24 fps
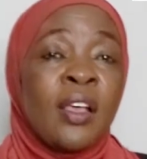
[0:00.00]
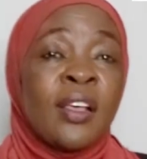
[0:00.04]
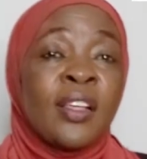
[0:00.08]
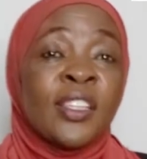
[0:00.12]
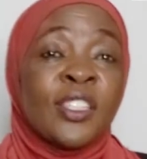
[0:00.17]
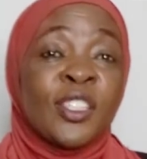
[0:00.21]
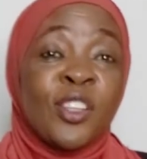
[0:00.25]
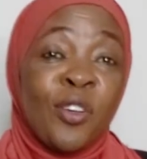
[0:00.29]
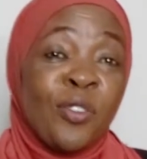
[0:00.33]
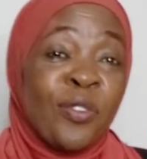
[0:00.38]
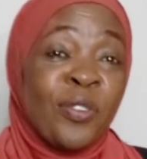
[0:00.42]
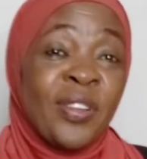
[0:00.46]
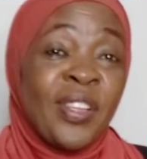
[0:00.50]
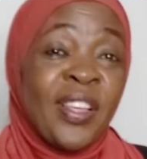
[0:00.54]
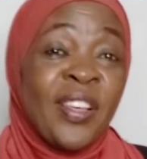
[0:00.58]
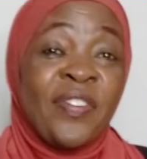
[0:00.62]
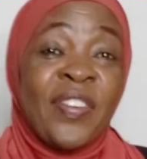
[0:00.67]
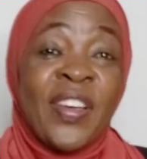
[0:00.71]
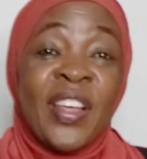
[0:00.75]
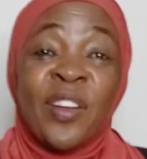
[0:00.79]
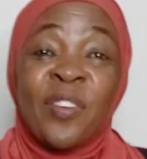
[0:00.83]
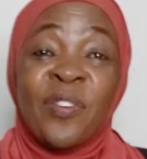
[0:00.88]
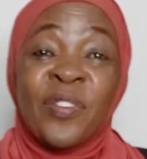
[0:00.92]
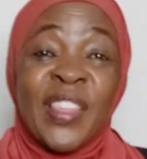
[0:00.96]
So, if
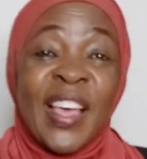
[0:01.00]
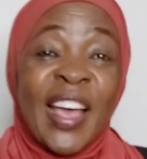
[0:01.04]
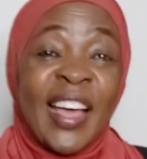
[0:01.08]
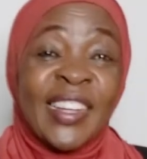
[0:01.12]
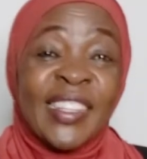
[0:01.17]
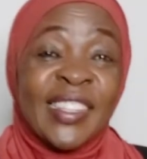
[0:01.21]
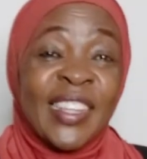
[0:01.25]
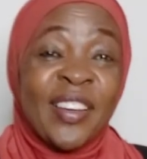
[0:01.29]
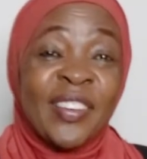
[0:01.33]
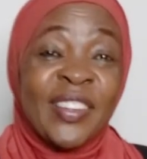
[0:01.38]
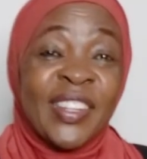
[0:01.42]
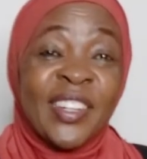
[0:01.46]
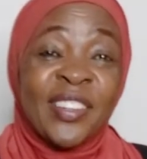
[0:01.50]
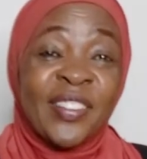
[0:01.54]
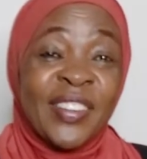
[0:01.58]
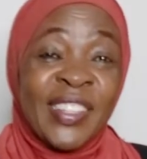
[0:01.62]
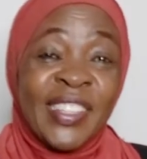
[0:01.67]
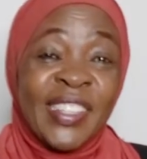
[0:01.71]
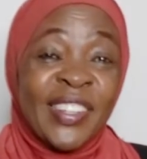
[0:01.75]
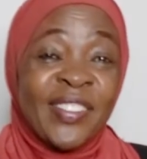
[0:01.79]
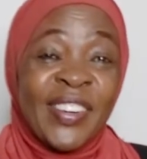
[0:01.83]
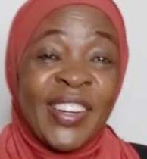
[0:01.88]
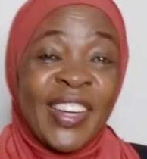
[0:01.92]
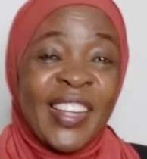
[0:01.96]
any of that sounds
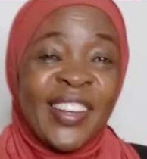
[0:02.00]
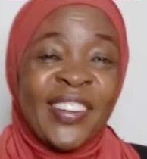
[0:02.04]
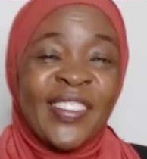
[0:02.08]
interesting, what I